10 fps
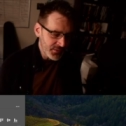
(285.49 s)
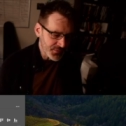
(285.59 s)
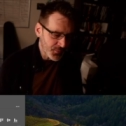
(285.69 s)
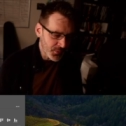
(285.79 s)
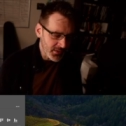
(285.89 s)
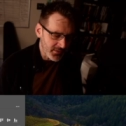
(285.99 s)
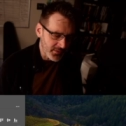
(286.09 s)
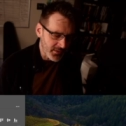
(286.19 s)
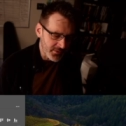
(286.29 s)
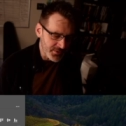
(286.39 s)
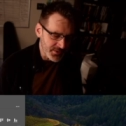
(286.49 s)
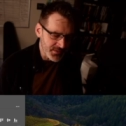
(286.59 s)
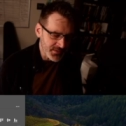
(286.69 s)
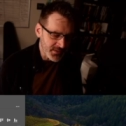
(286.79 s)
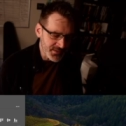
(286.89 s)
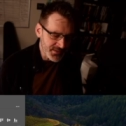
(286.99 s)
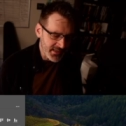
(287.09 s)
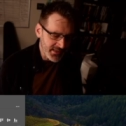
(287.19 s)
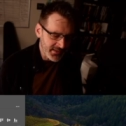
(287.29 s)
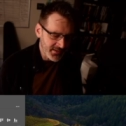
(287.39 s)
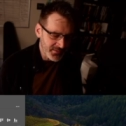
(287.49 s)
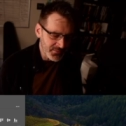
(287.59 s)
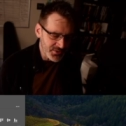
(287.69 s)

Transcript: Those 4 color cartridges are cyan,